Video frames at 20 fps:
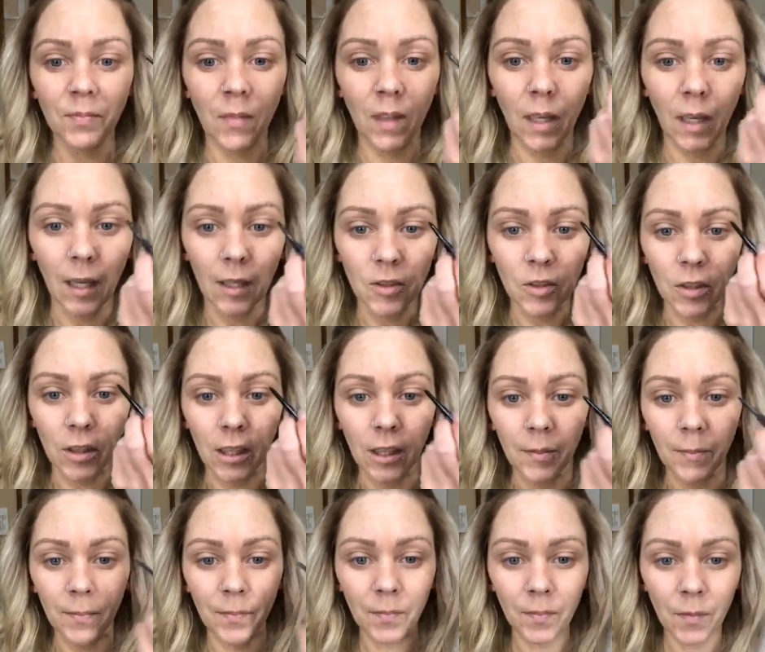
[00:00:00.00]
Hey,
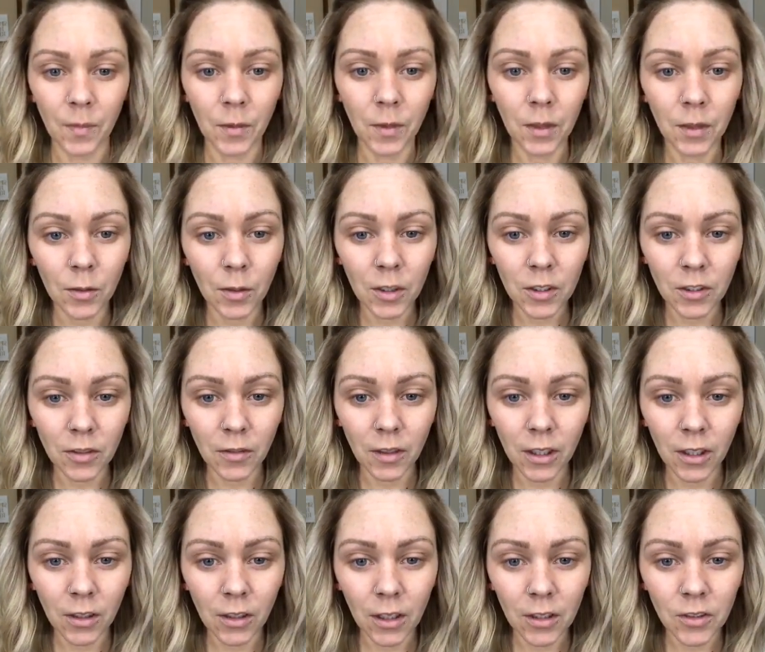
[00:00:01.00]
Ashley. Watched your
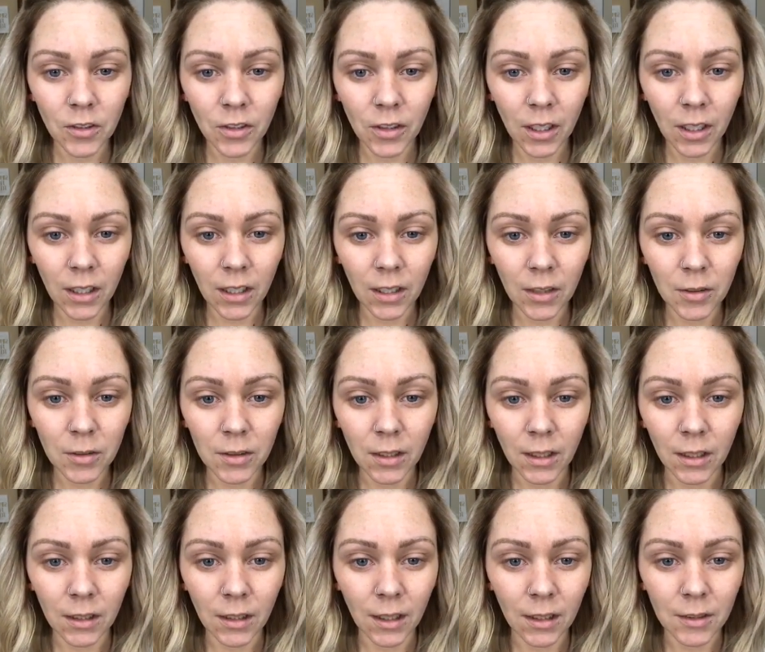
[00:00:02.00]
video yesterday. You sing
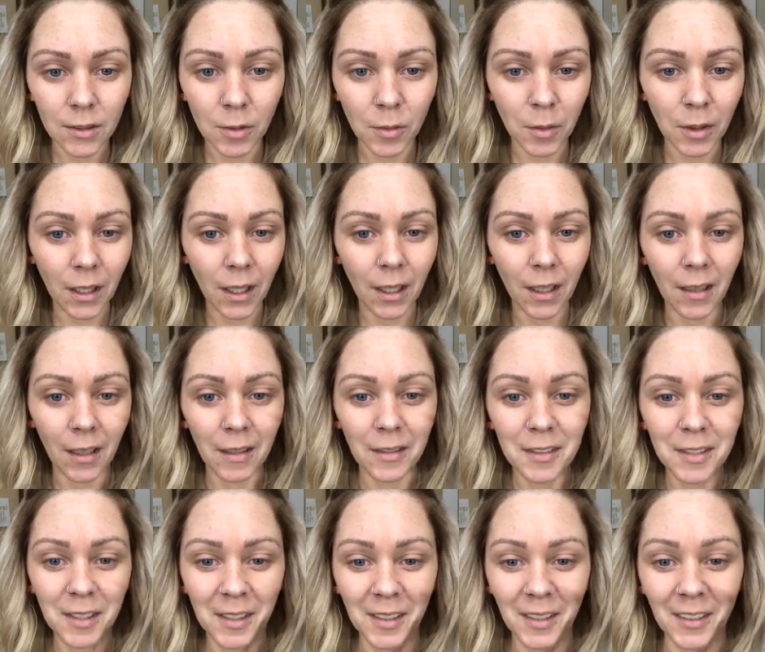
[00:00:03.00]
and dance. Oh my god. I'm
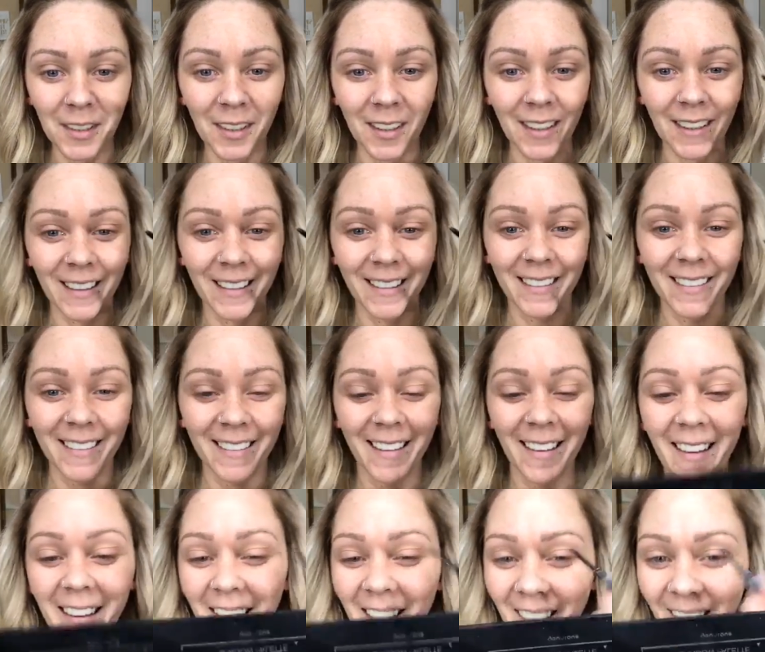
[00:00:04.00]
sorry.
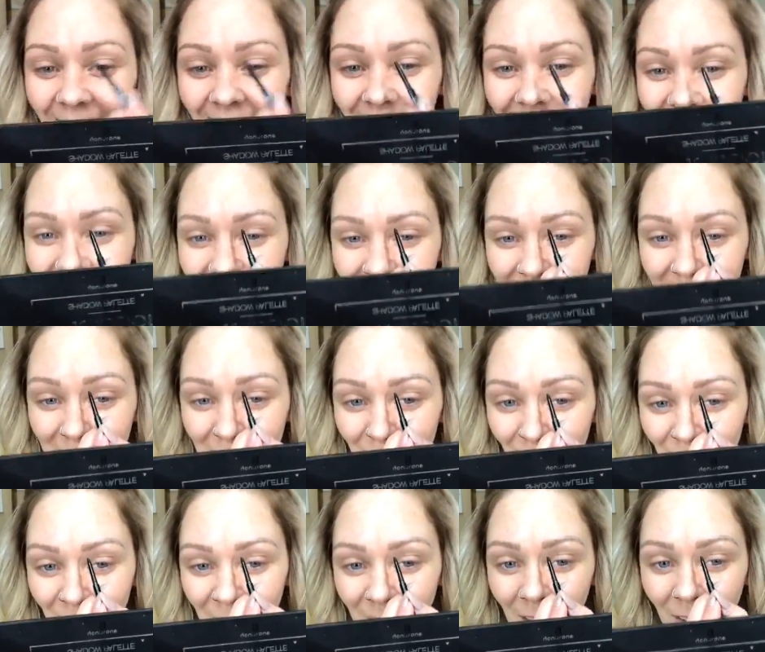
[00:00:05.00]
Thanks.
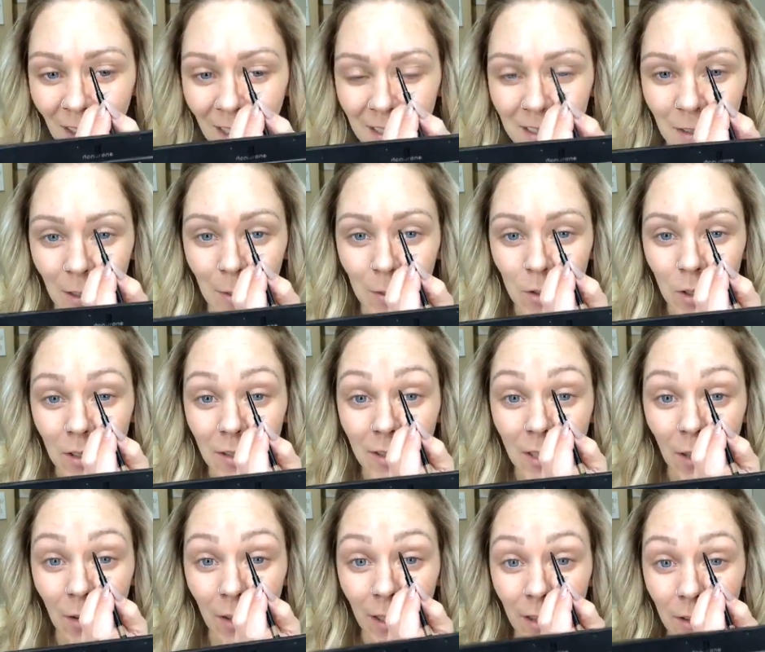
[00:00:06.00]
Okay, so I'm just
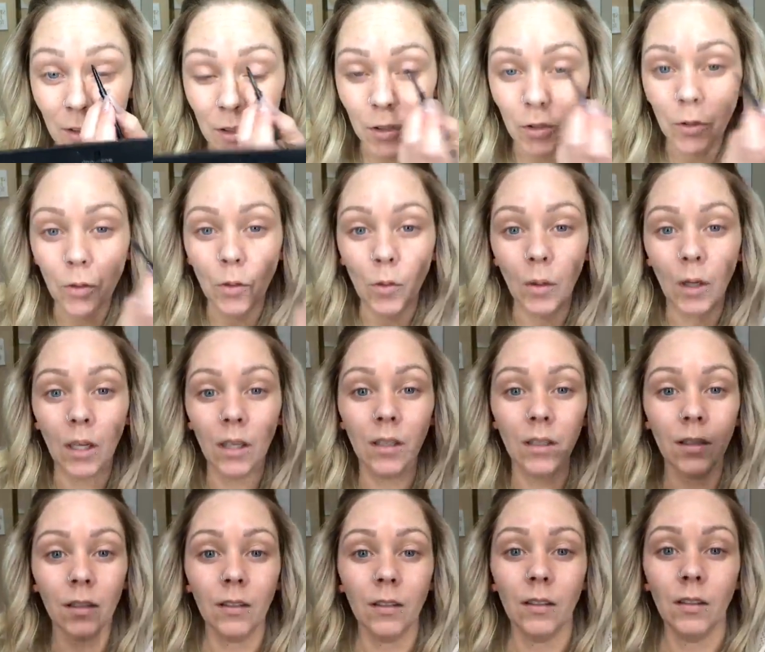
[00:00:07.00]
going to,
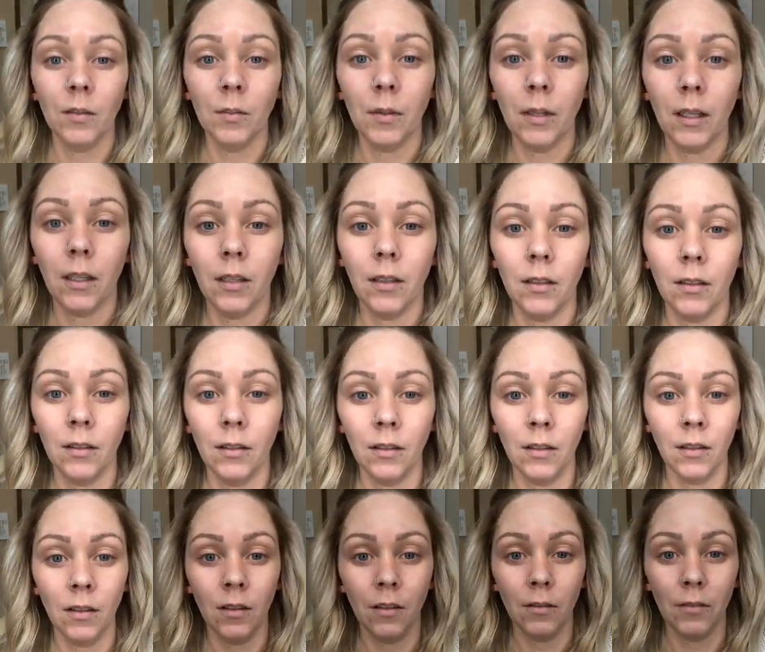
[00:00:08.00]
let me
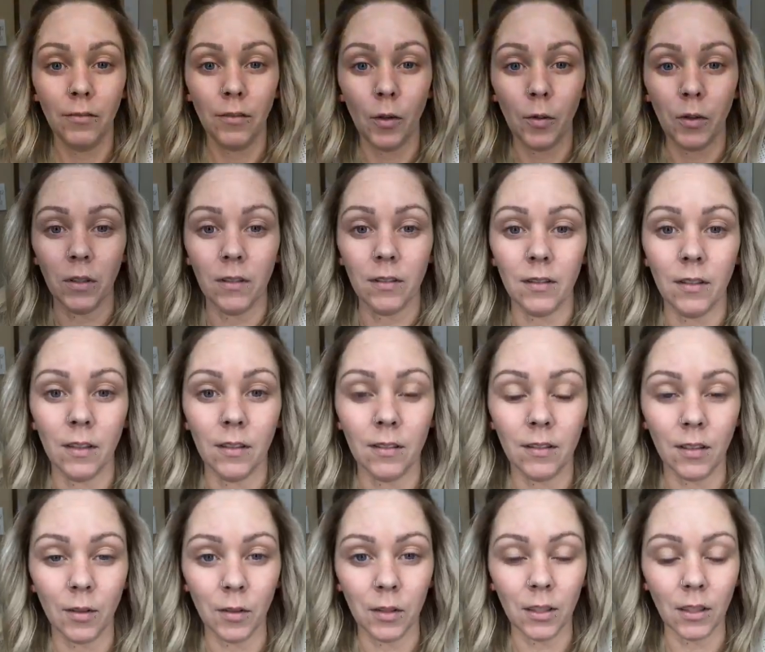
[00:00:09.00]
focus this
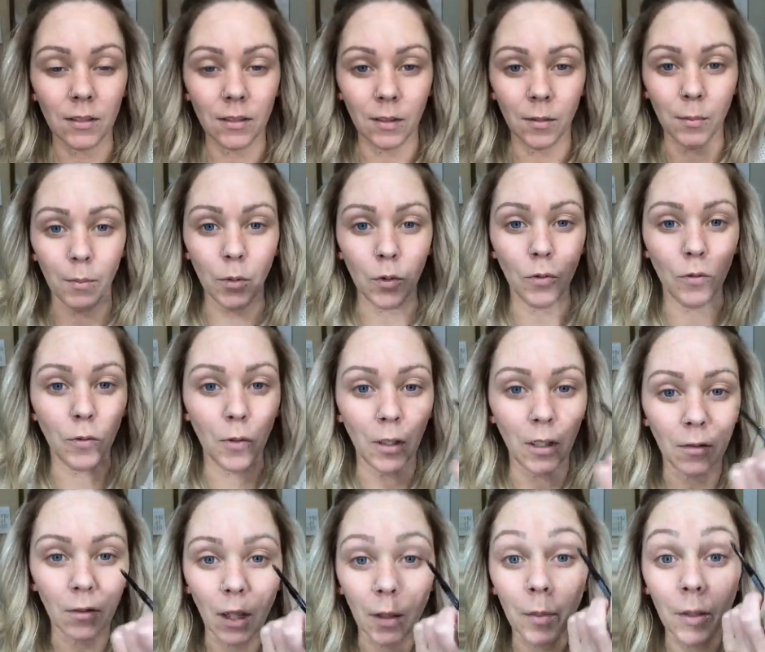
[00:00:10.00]
so it doesn't move
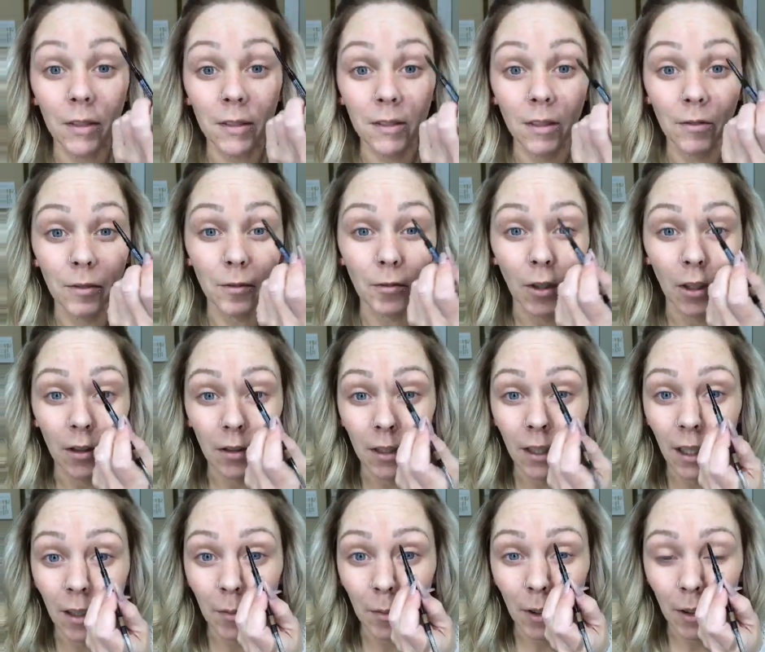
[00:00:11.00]
whenever I put stuff in front of the
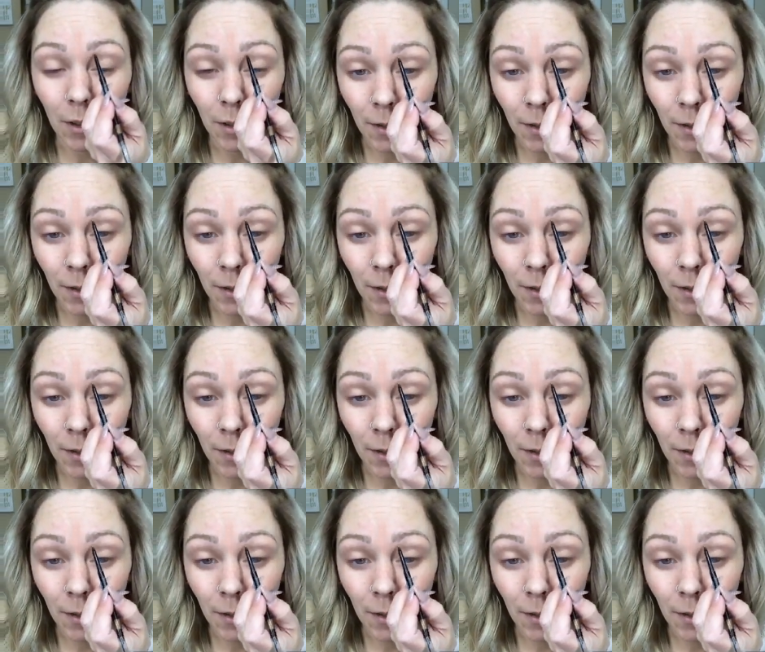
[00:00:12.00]
camera.